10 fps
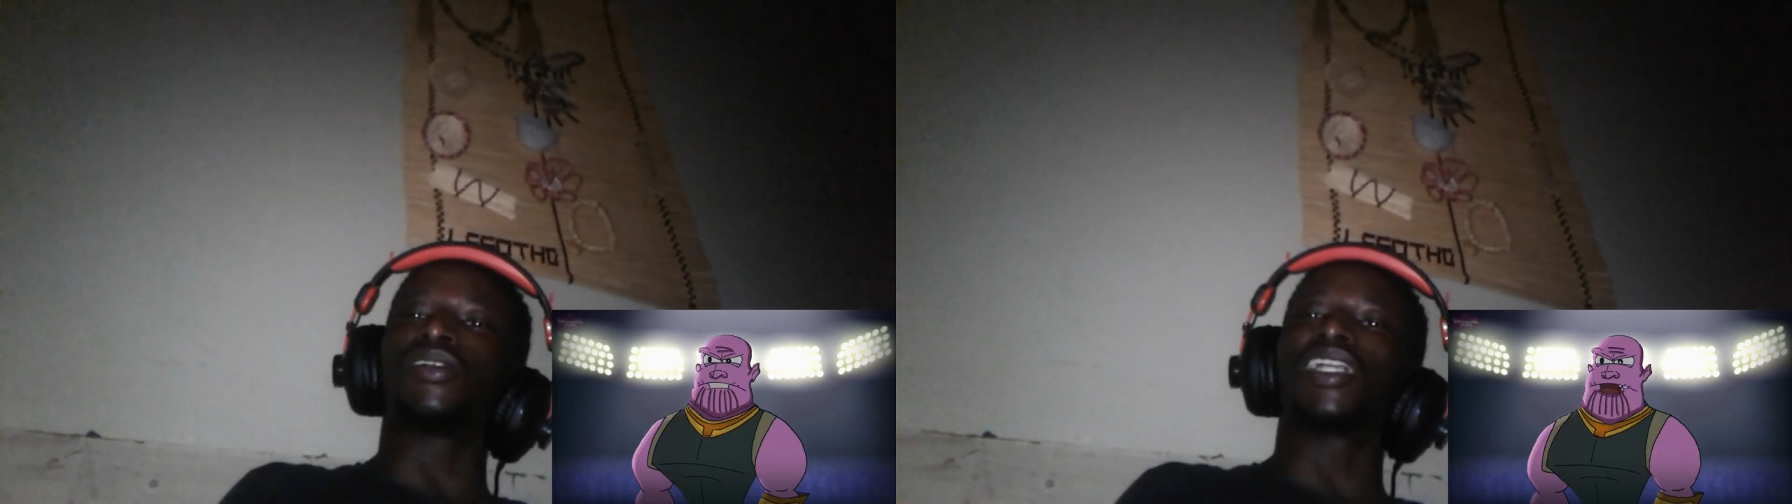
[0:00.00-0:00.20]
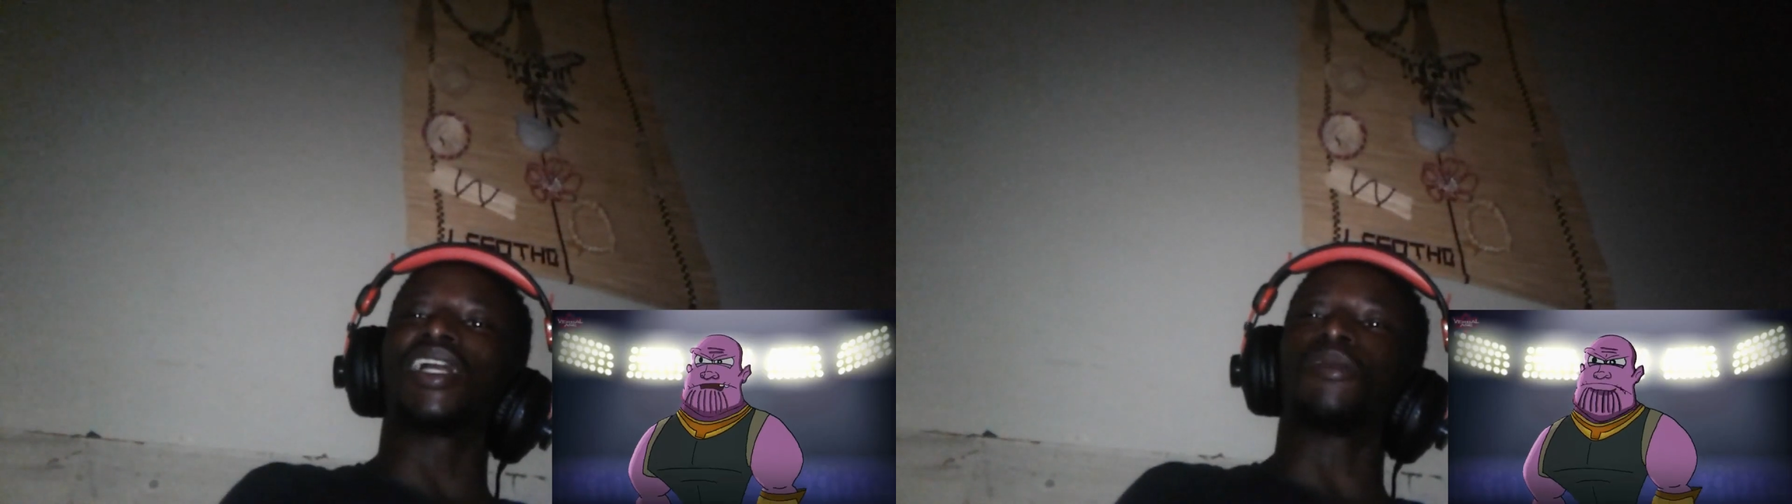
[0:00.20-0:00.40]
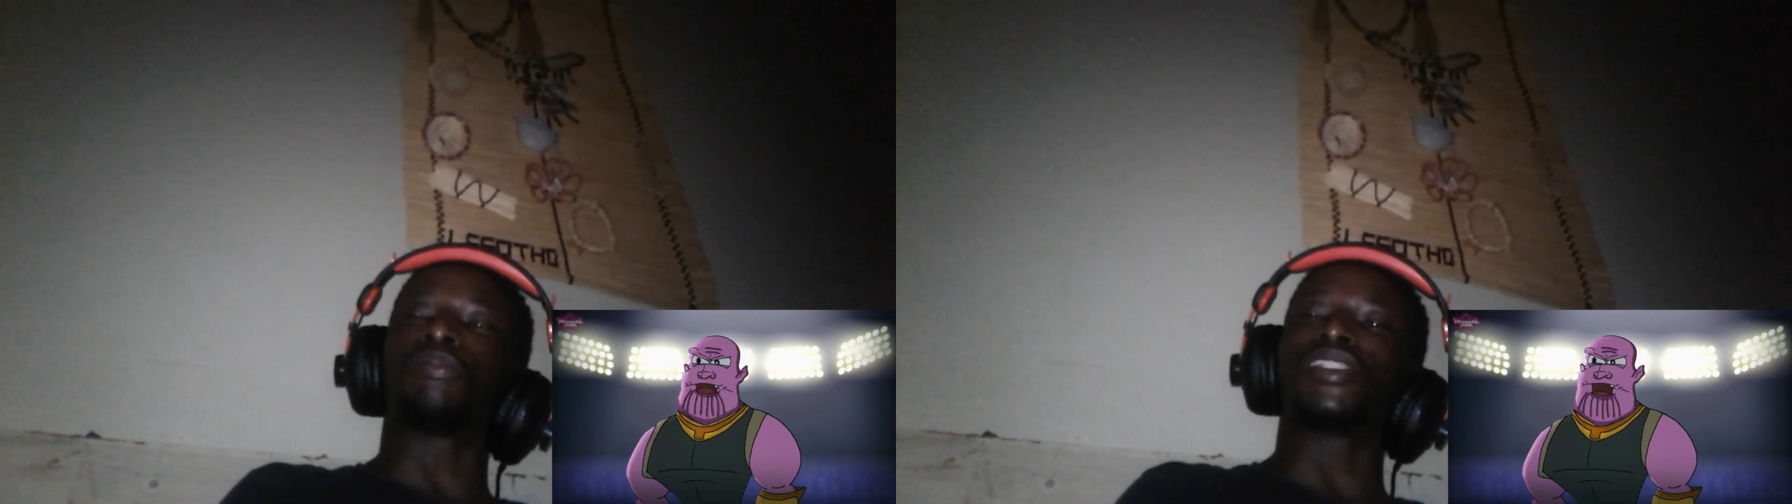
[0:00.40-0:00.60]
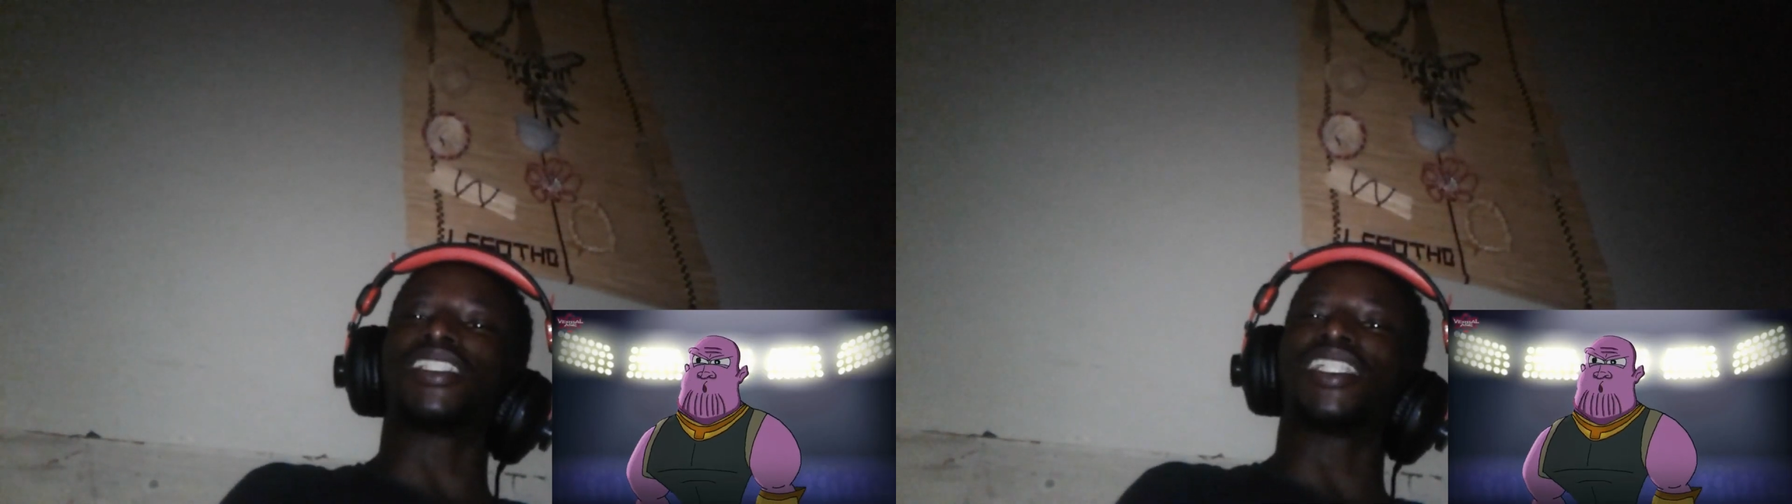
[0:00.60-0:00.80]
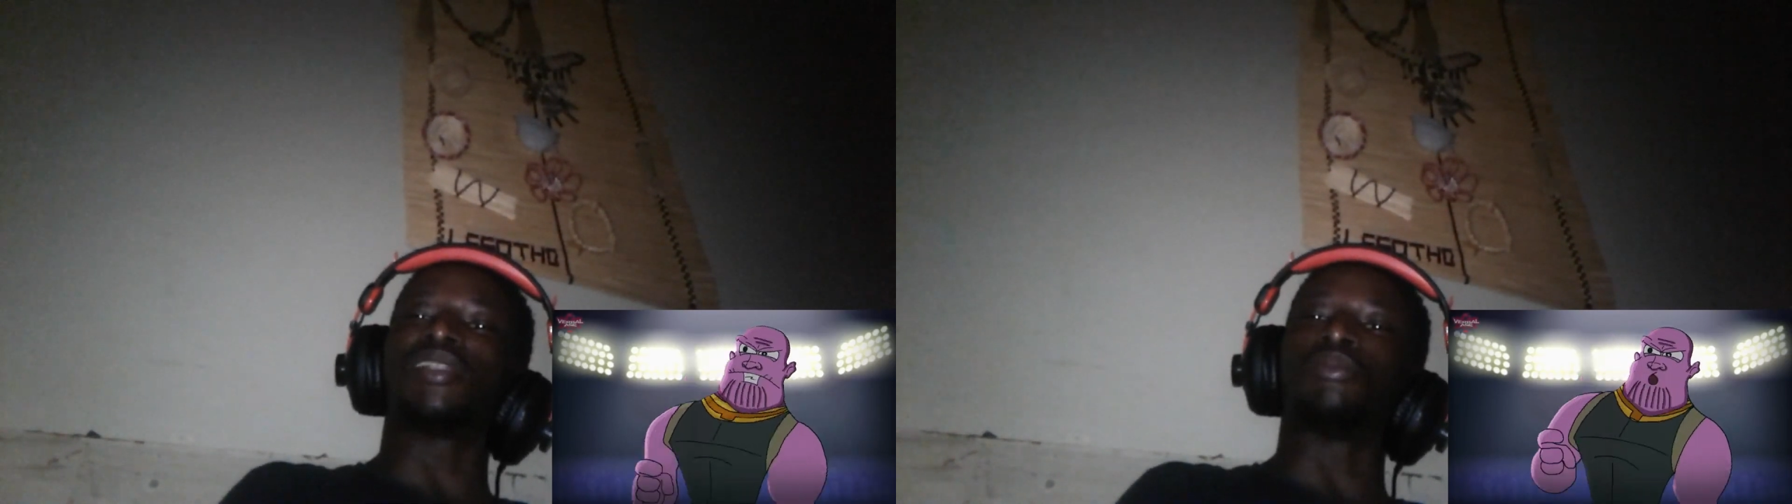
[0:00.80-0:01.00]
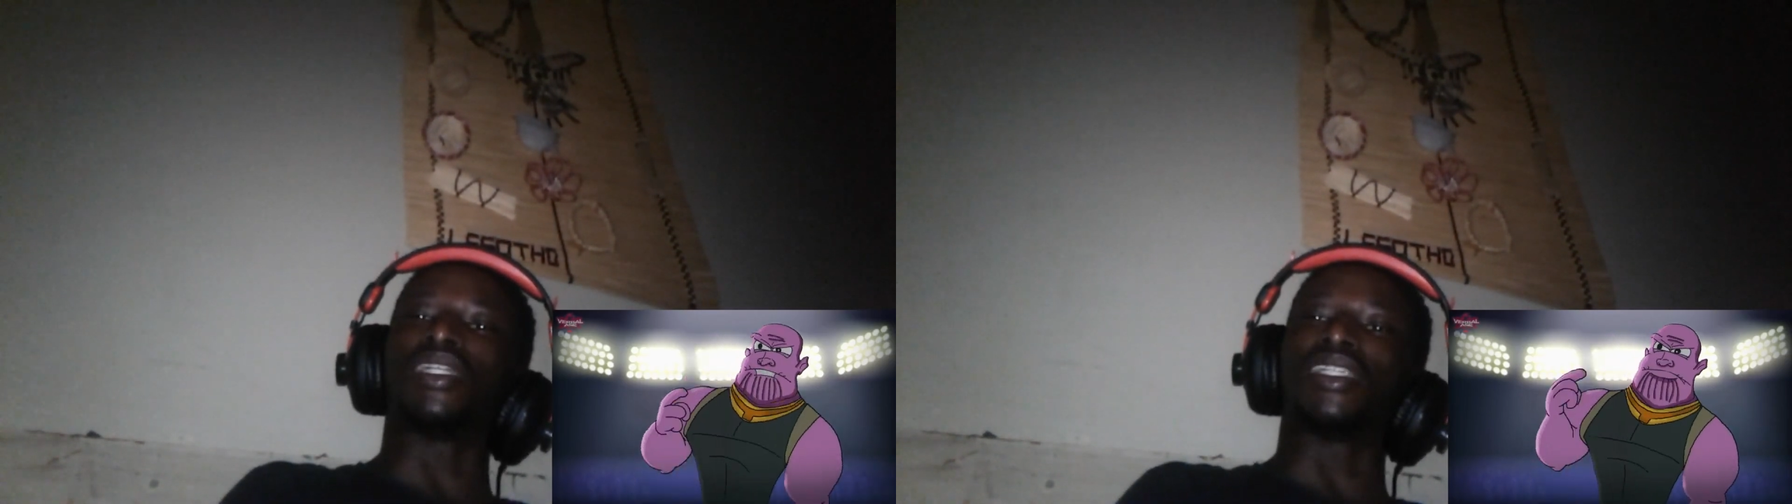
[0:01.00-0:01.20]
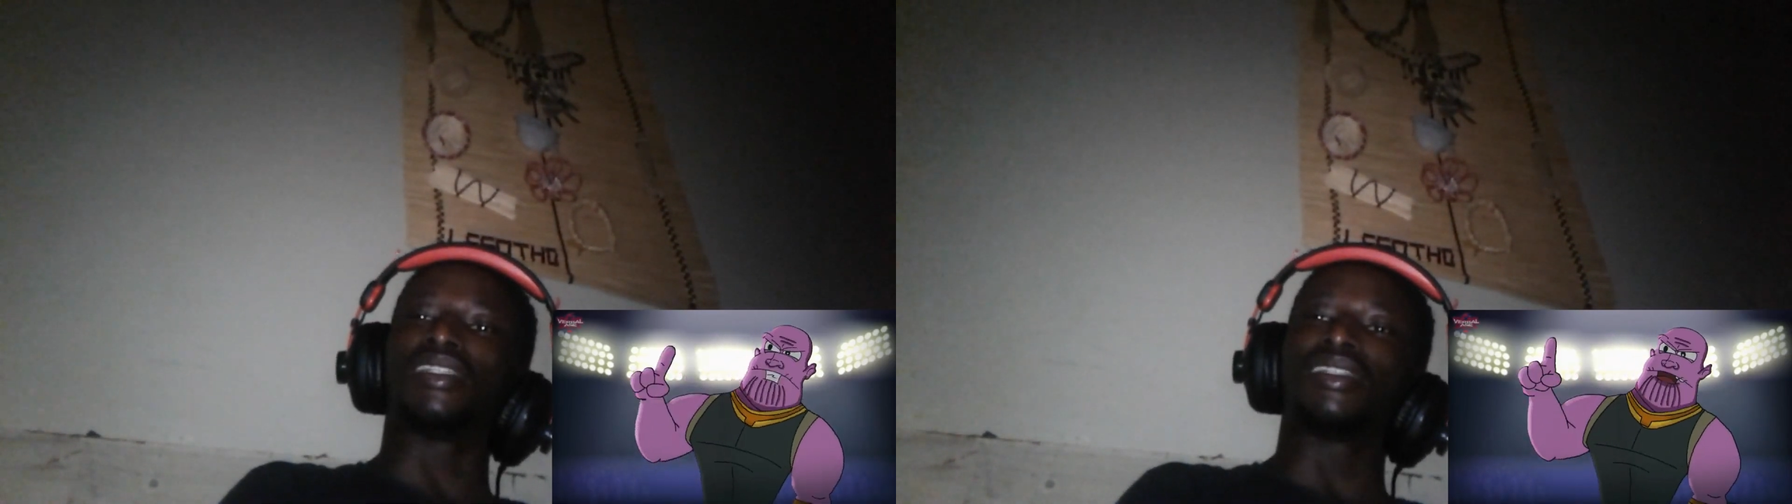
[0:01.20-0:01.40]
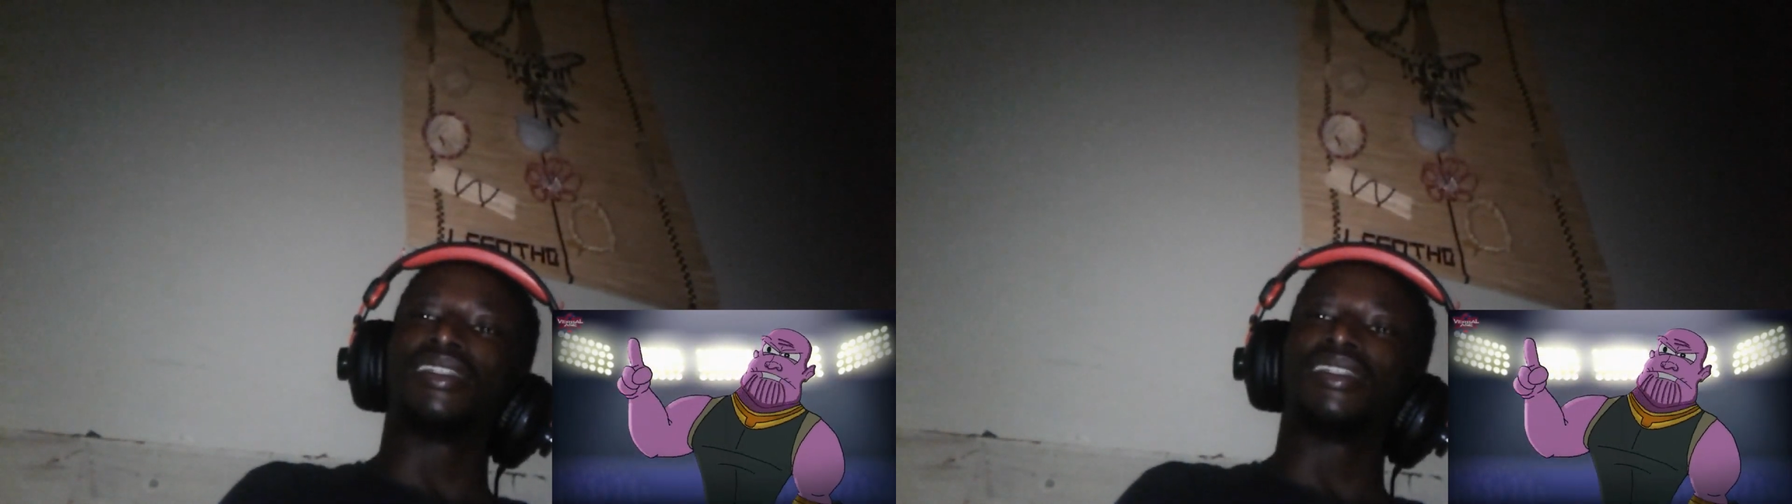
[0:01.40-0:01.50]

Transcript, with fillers: Talking like a prison inmate.